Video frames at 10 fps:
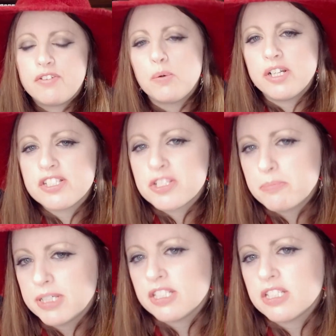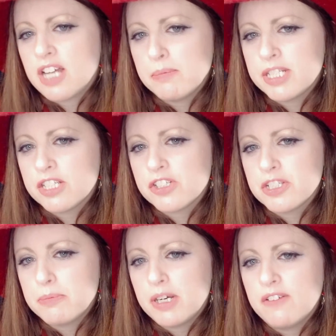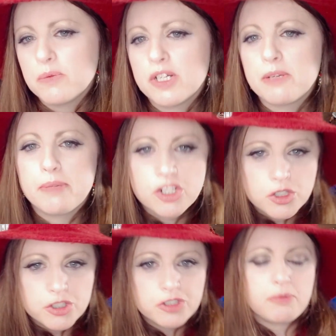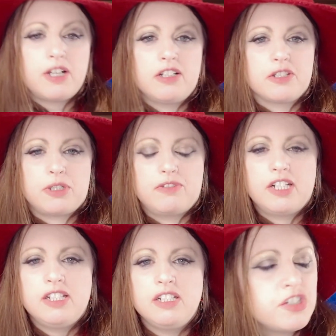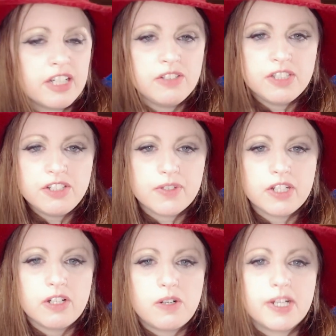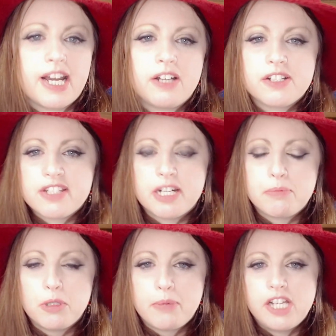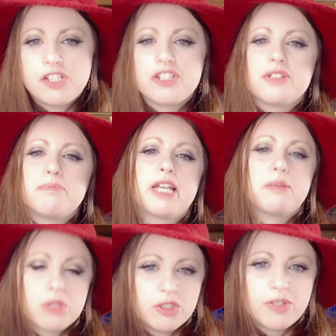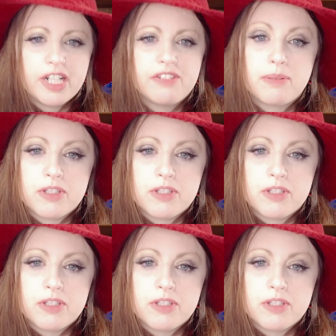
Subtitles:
If you want to submit to the competitions above and want to make sure your manga is ready, check out this video on how to set up your pages and make it print ready from the